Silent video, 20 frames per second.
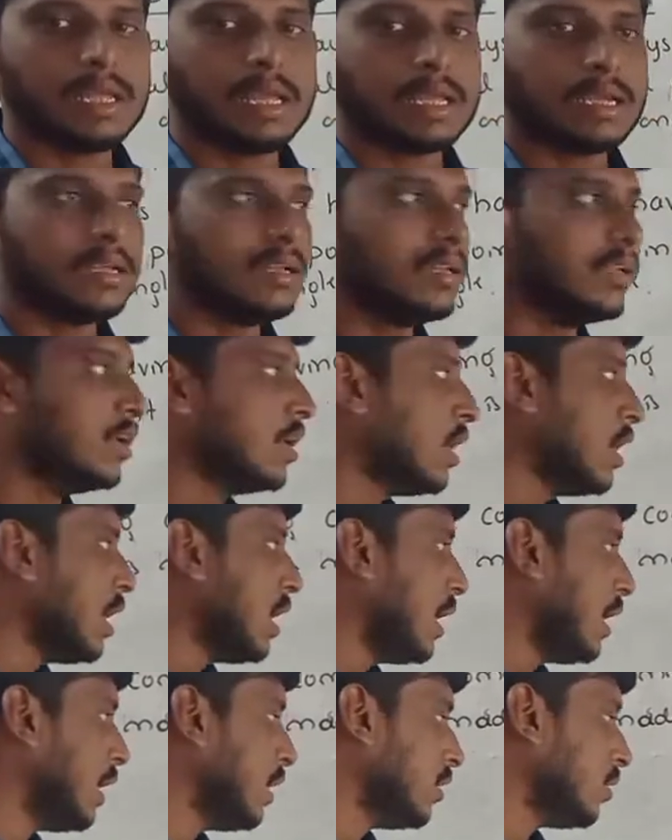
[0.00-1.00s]
angle.
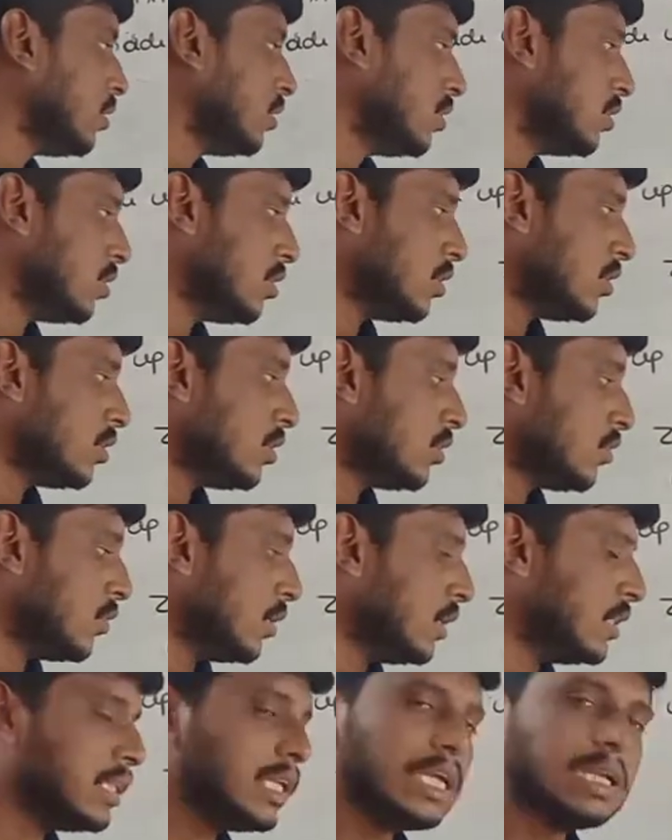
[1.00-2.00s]
And
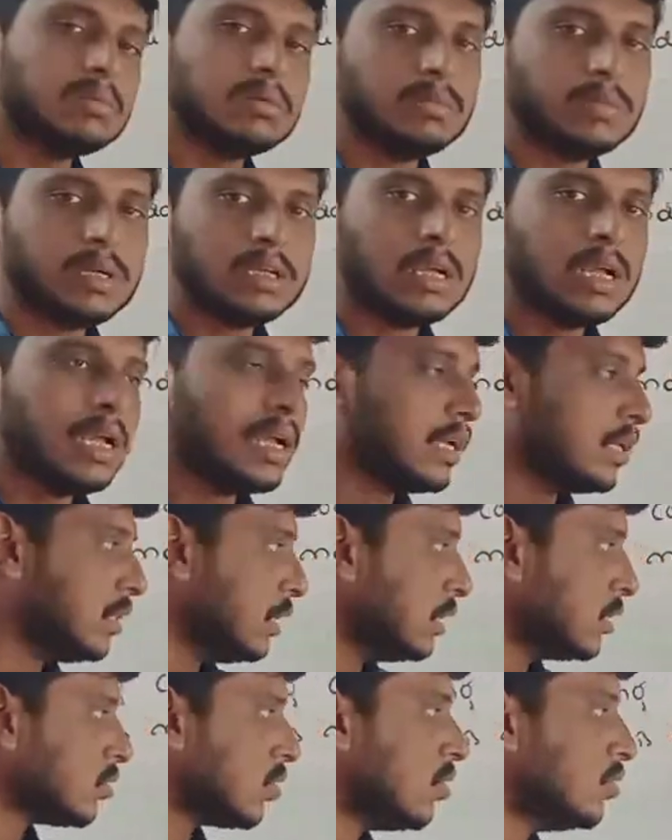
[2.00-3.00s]
one thing remember,
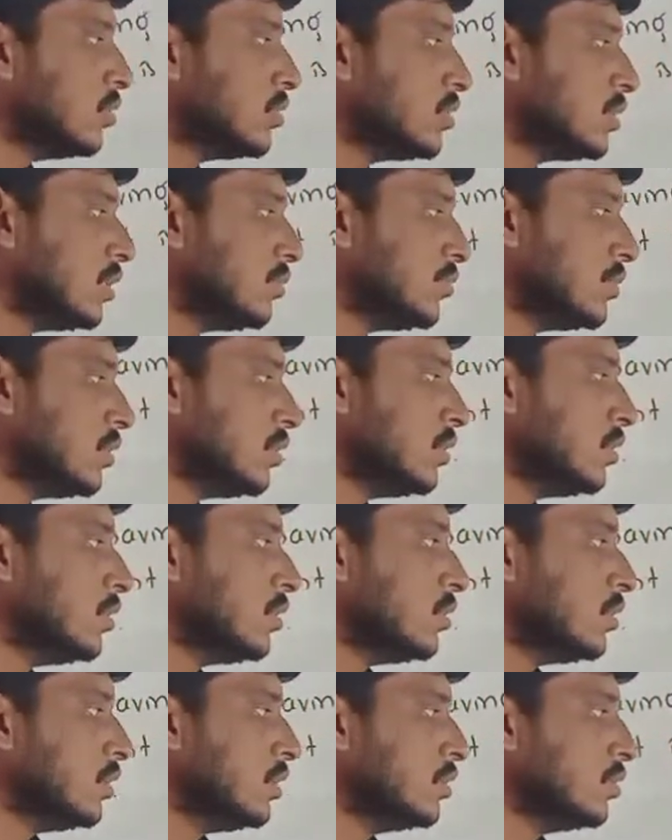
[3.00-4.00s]
this concept
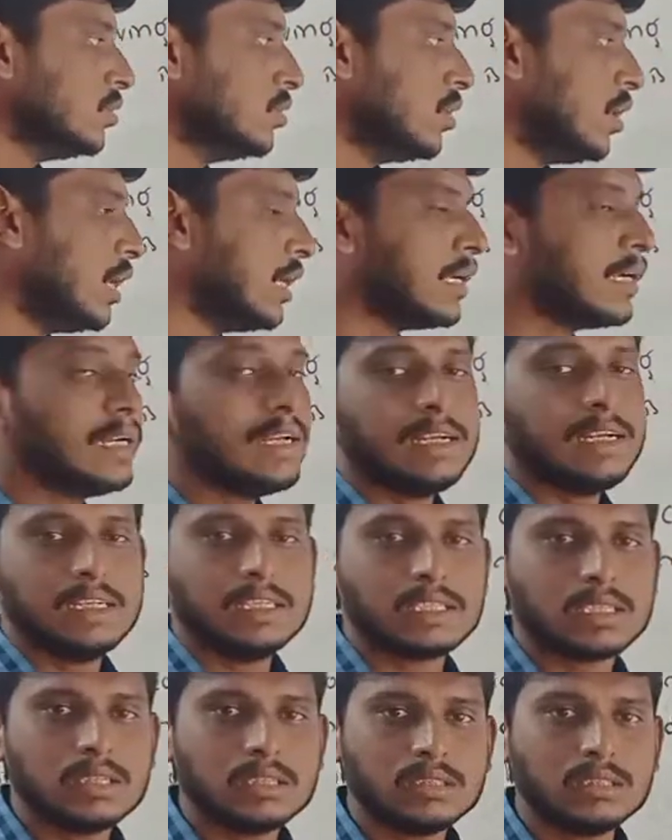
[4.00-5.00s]
is already
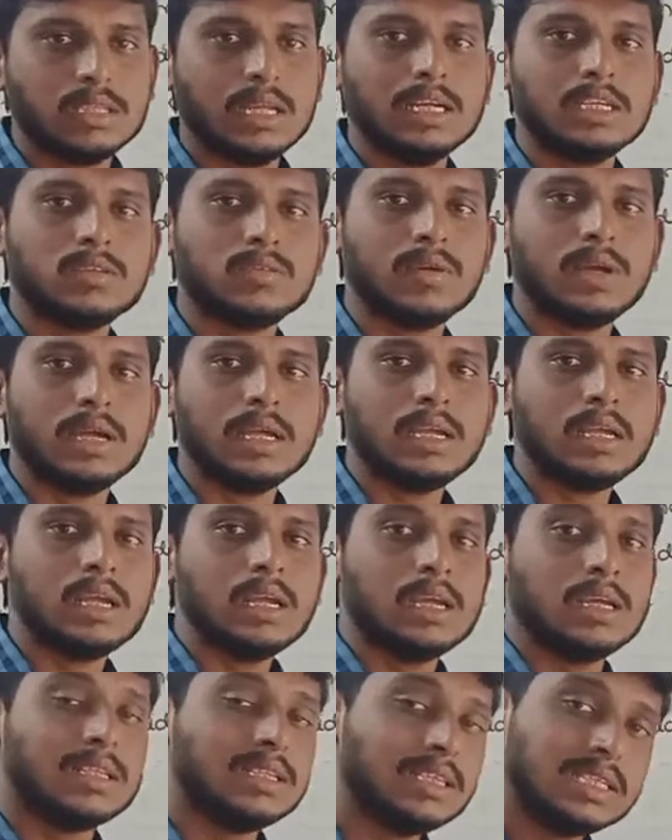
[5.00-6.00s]
discussed. That's why
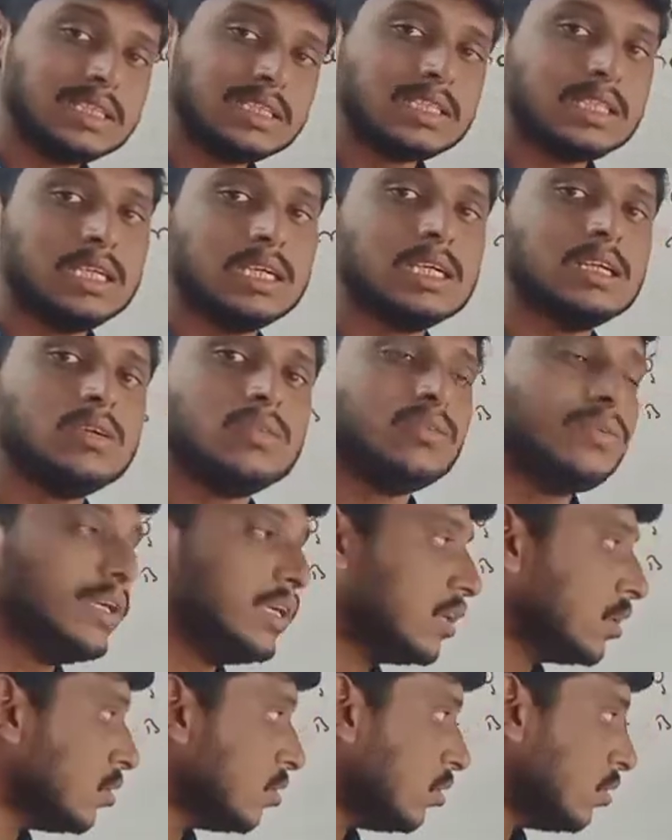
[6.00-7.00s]
this year we
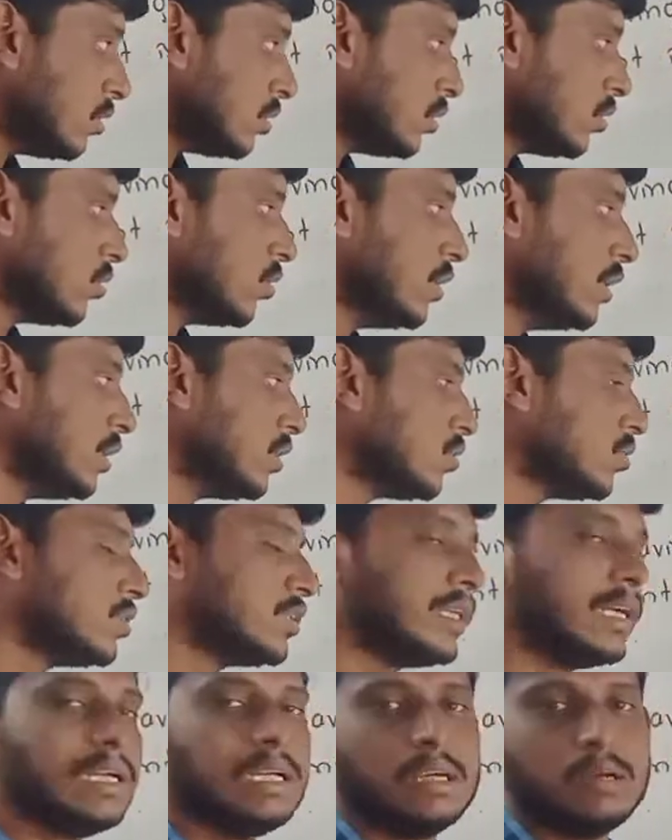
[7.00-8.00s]
are not going to
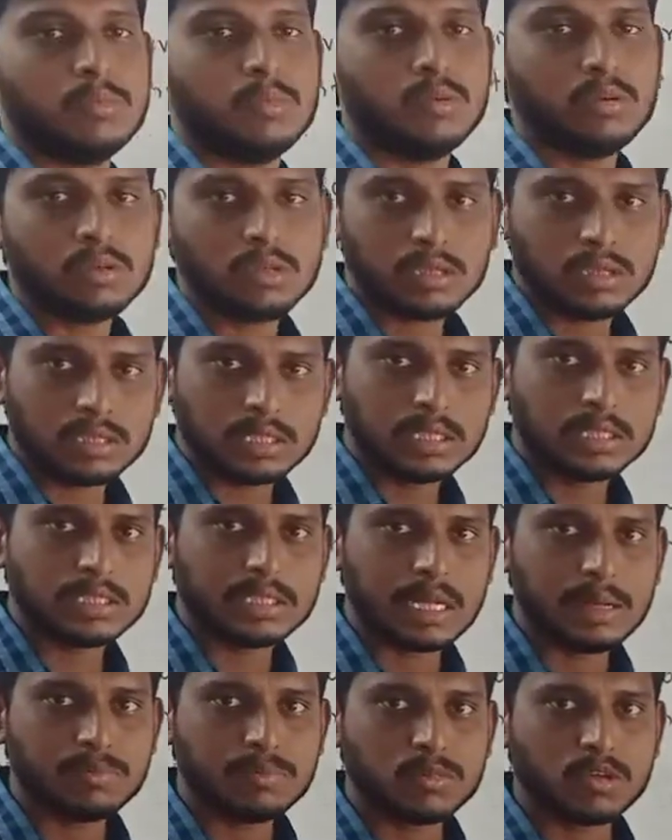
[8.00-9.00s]
study about these
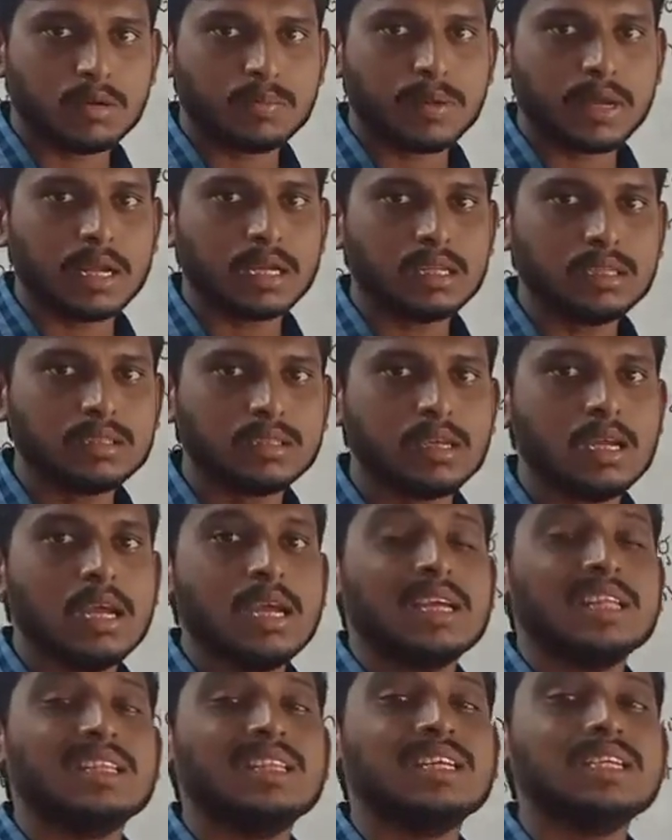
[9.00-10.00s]
types of angles.
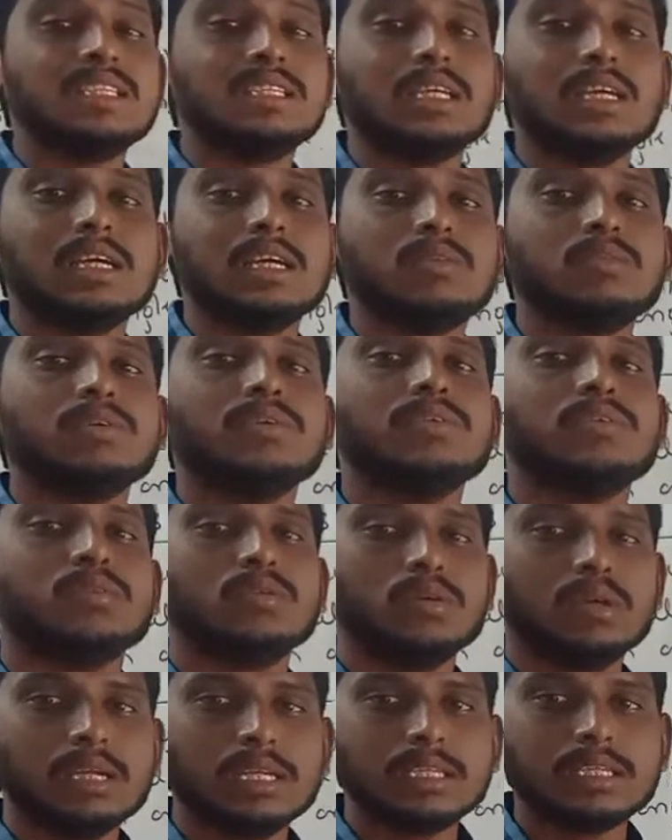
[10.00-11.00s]
This year we will
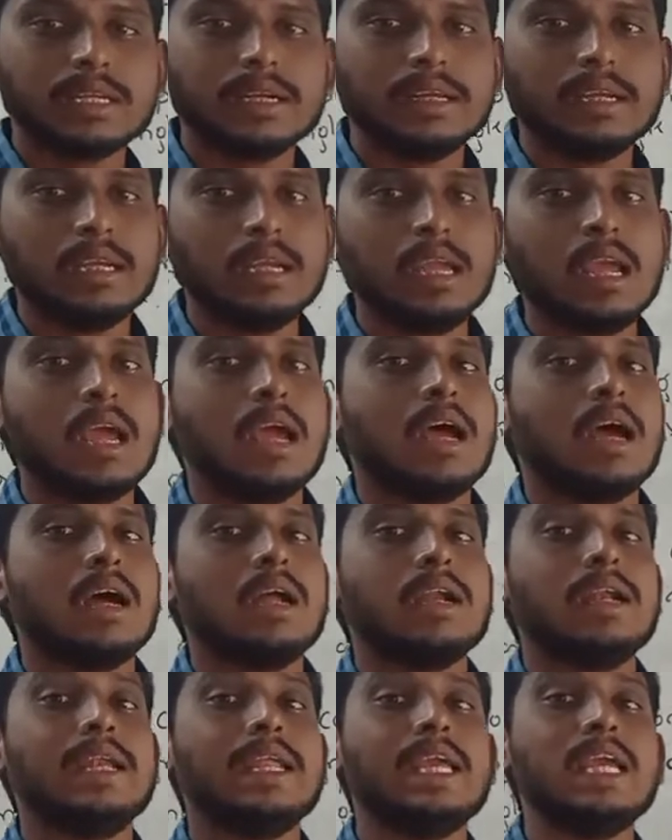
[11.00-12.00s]
only study
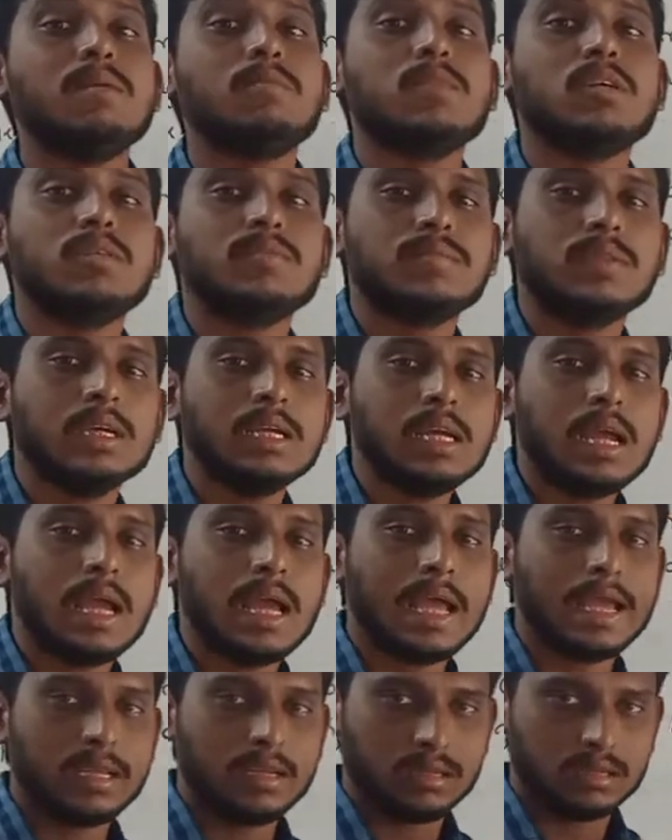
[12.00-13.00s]
name of the
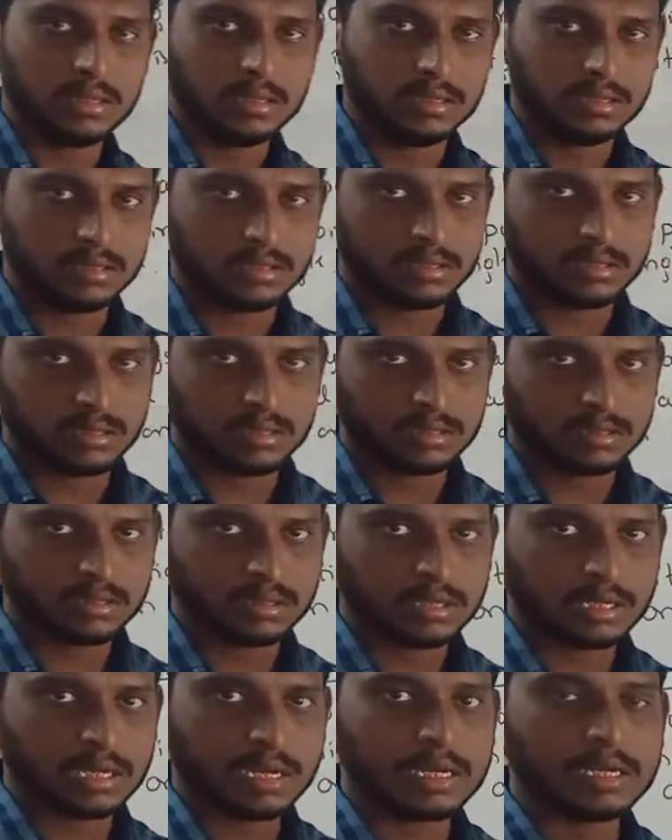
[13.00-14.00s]
angles
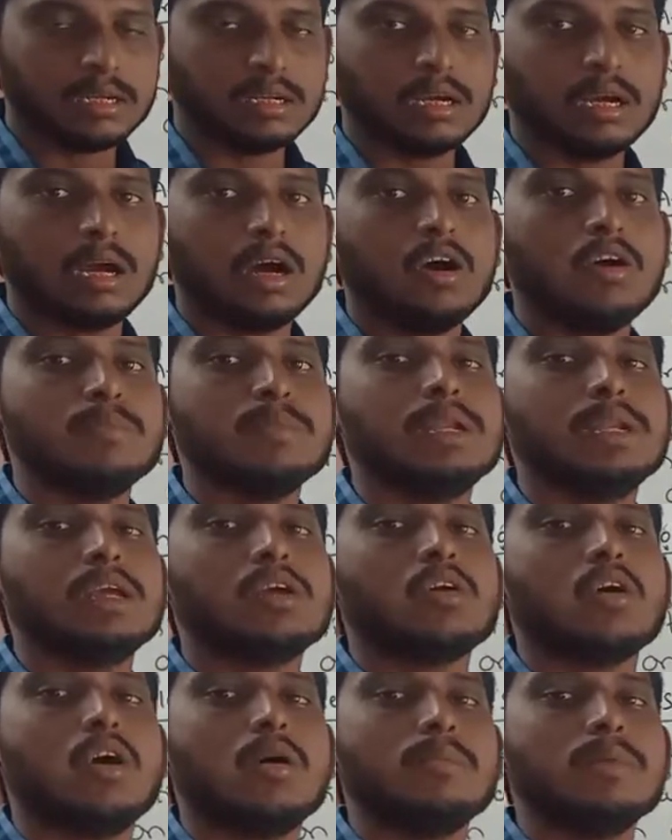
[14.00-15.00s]
and how many
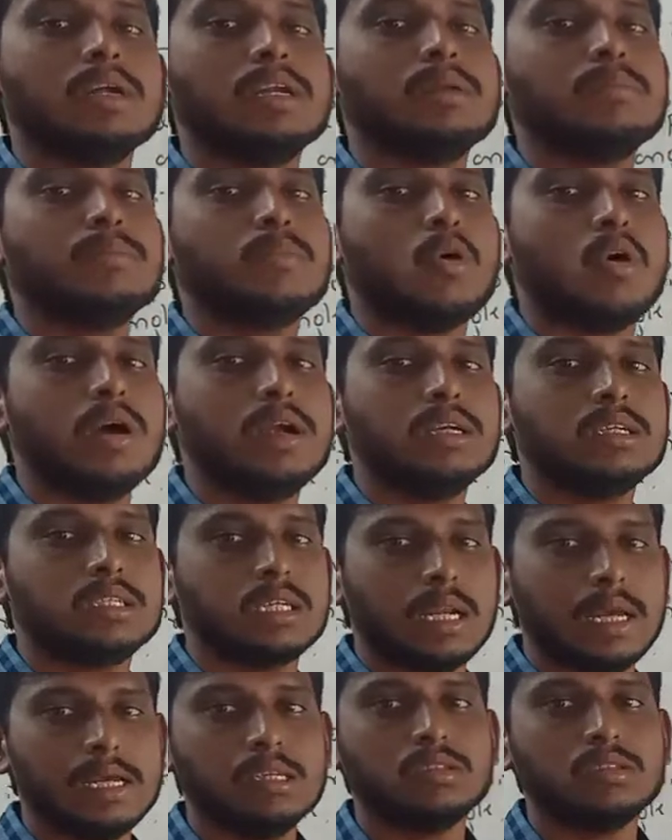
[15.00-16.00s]
common points
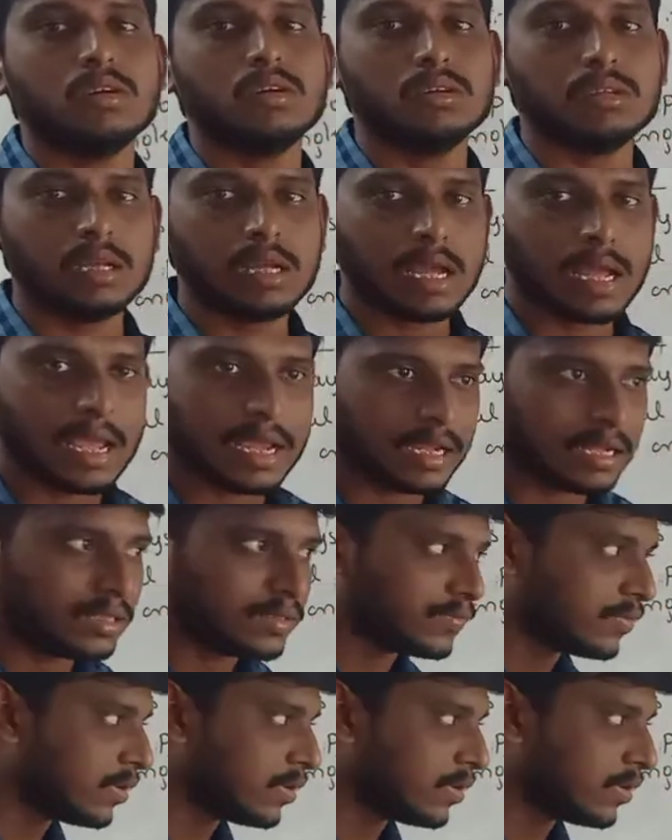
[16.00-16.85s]
lies on the angles.